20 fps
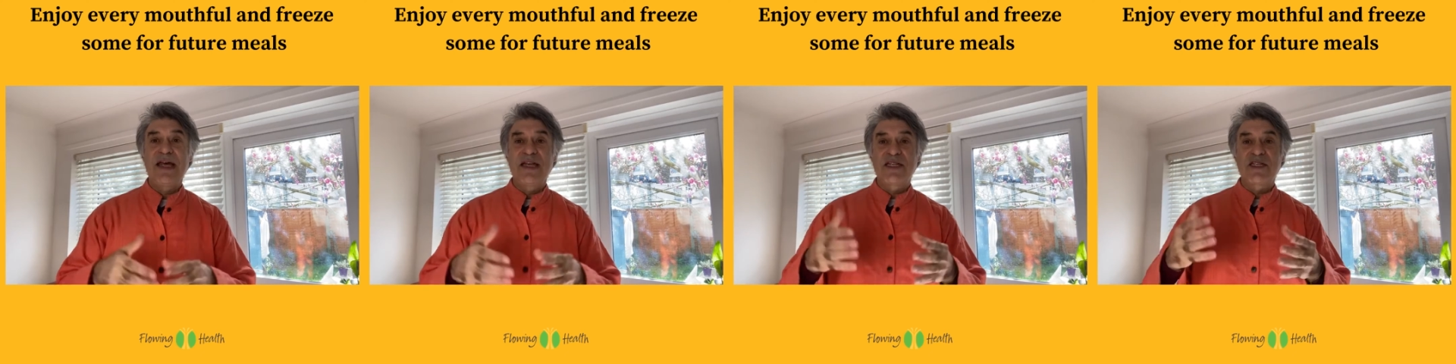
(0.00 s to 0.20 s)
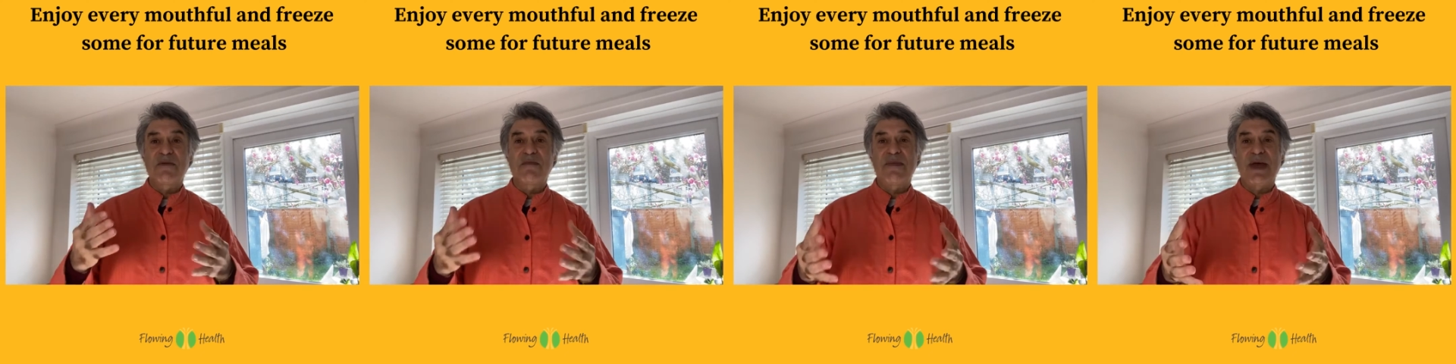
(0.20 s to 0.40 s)

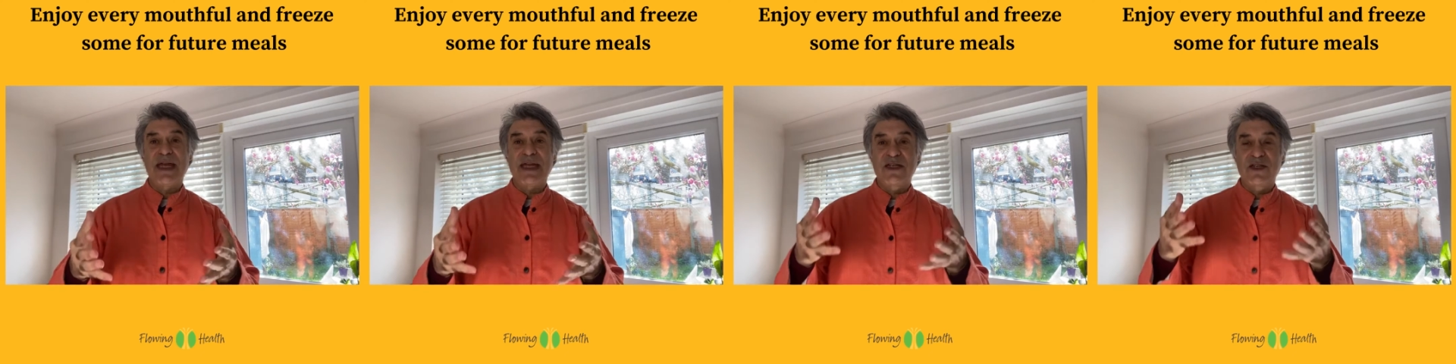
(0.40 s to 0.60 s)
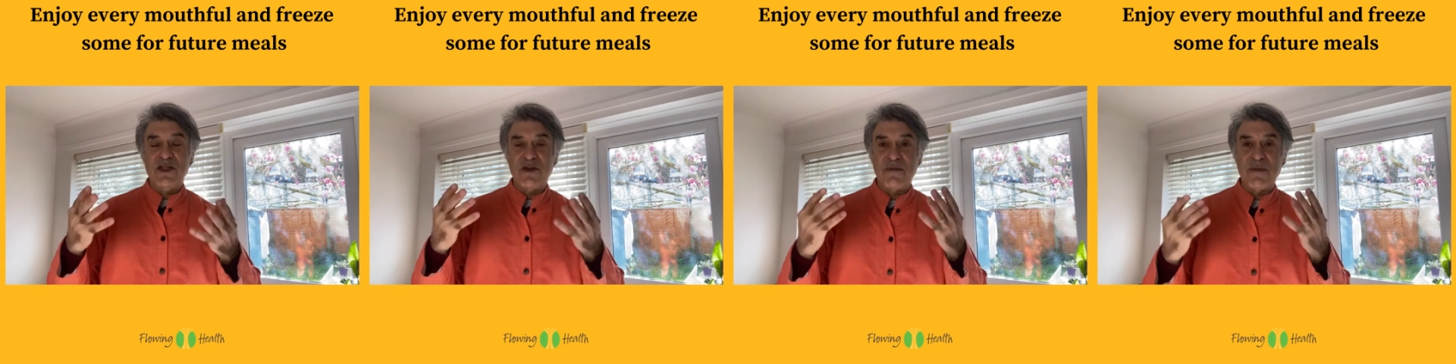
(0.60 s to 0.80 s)
to
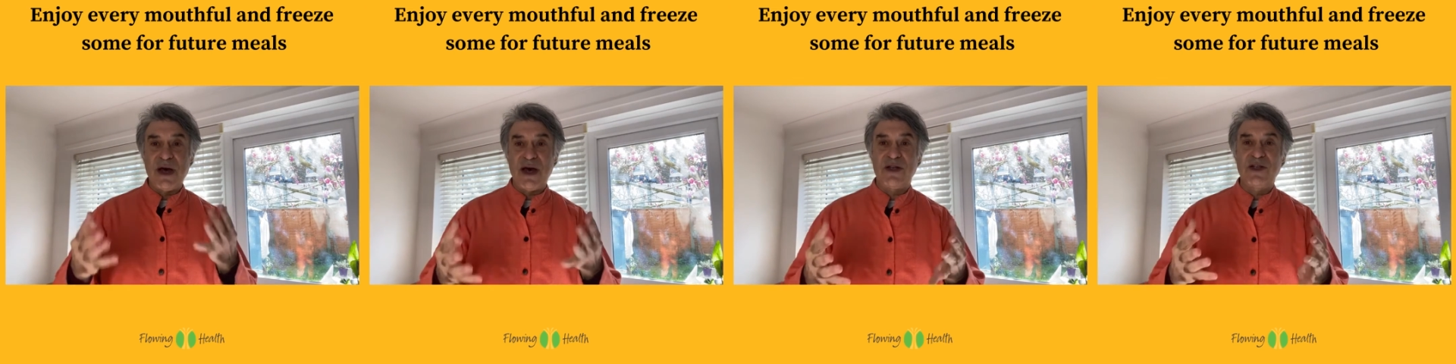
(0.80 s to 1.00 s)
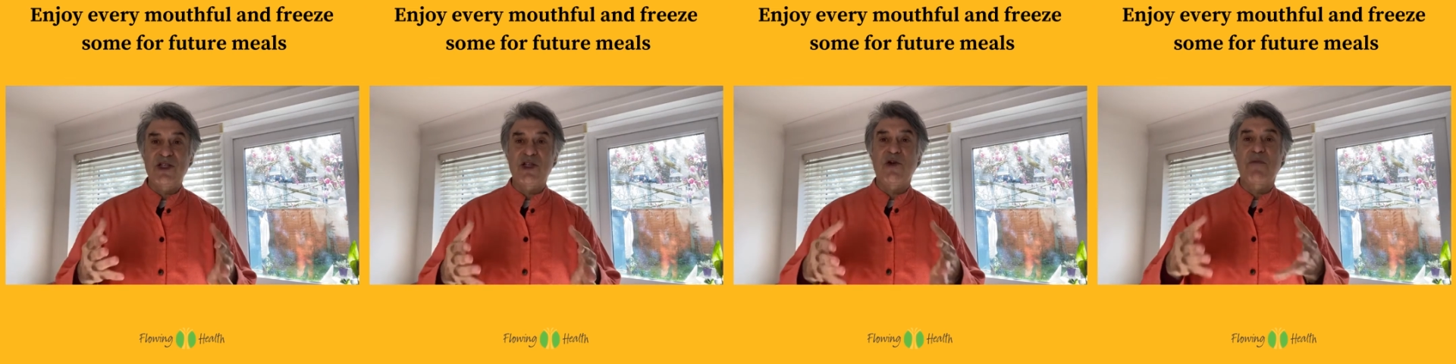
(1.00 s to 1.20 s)
make
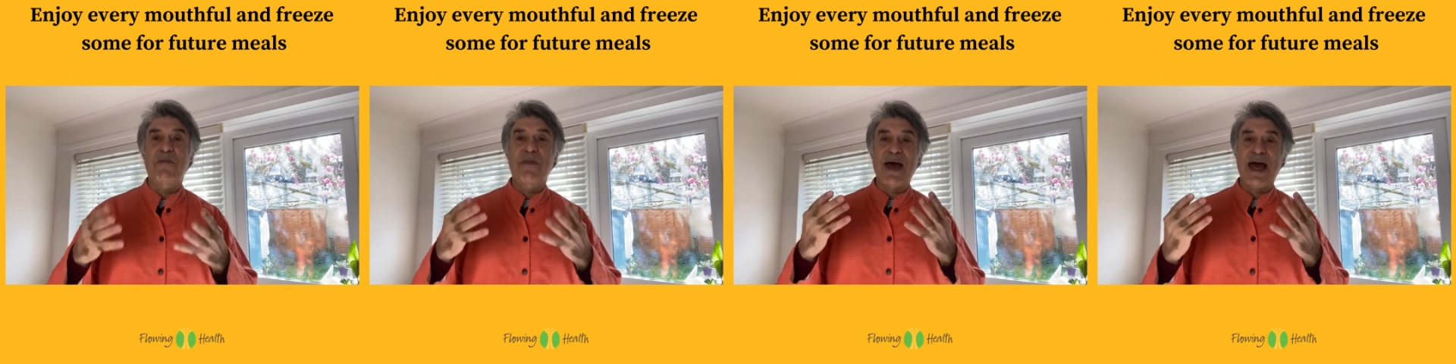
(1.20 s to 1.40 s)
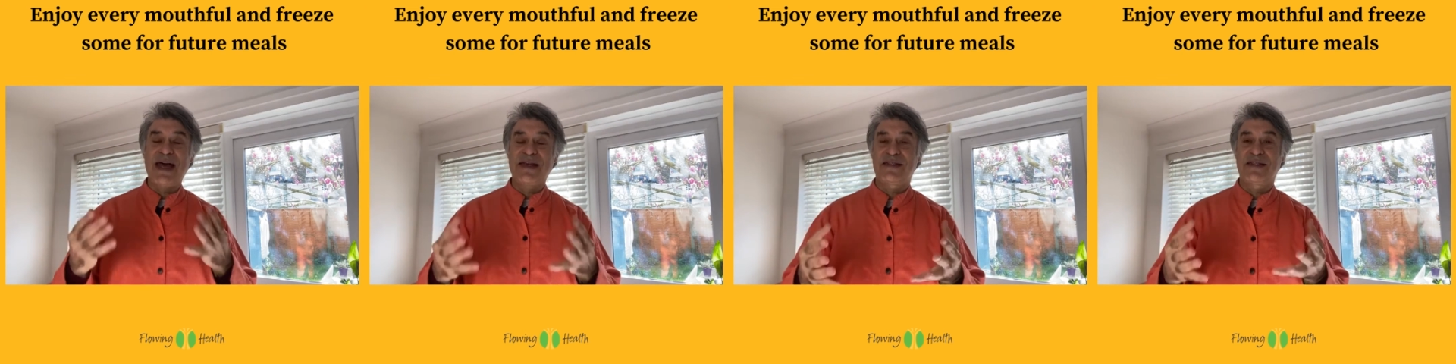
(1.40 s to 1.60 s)
tomato
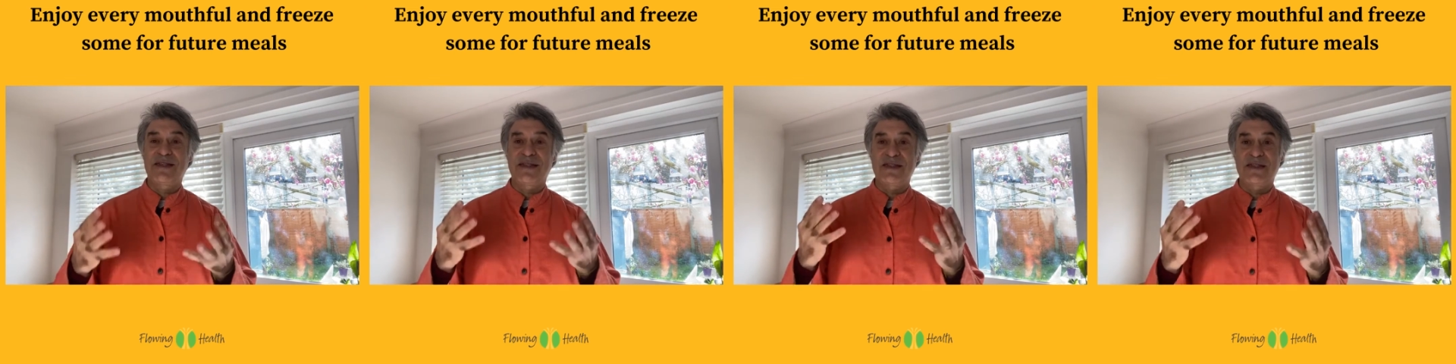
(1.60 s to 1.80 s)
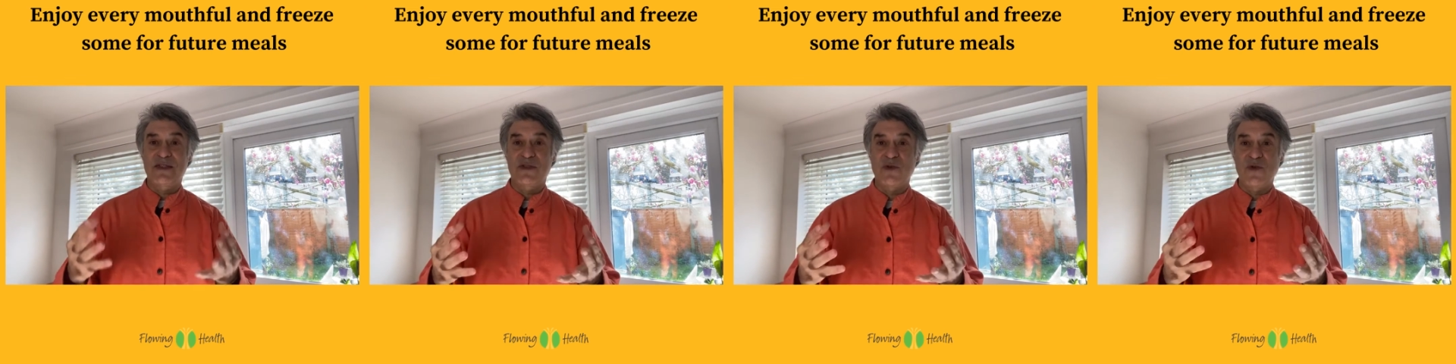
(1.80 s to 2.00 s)
pasta
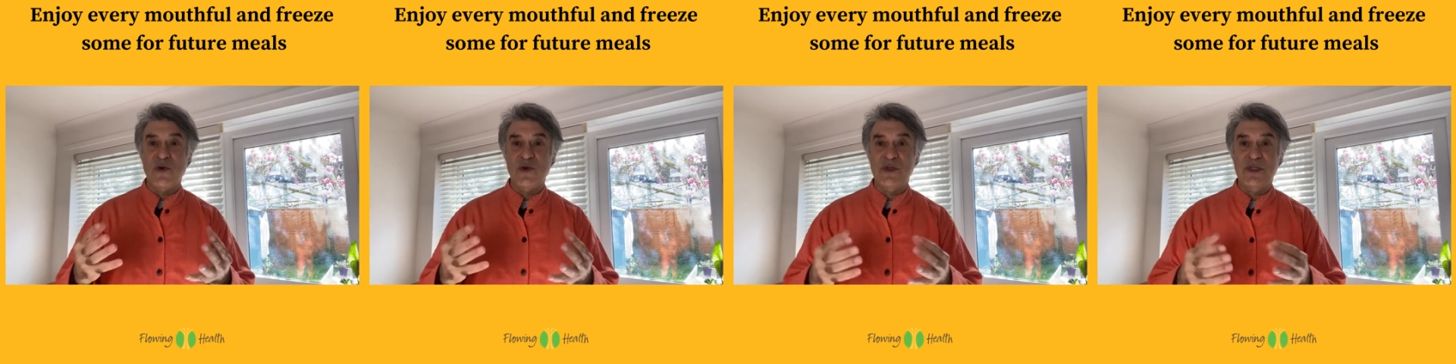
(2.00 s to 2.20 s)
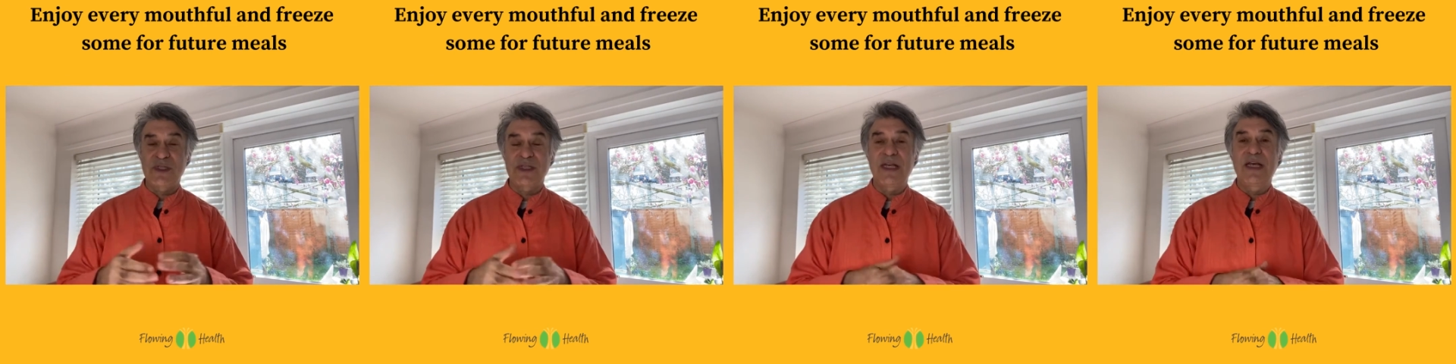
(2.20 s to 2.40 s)

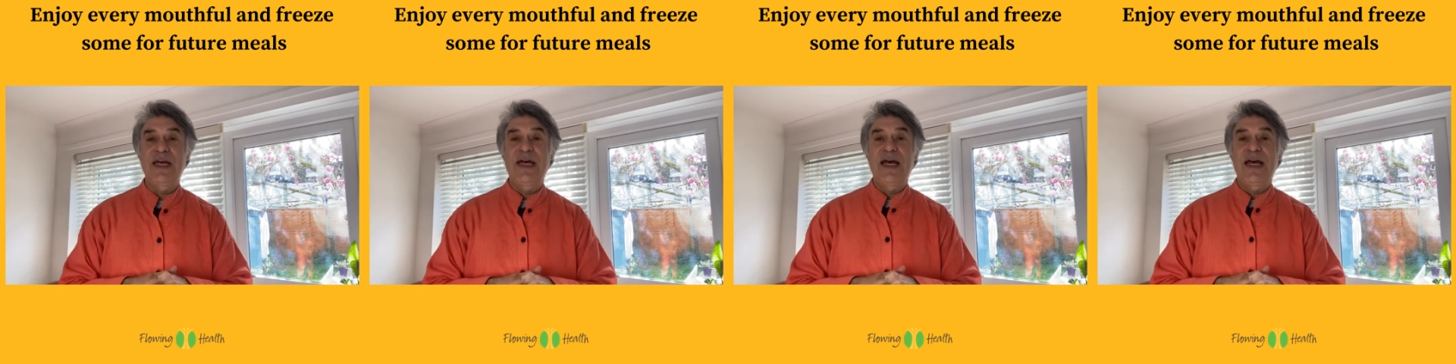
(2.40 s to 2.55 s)
sauce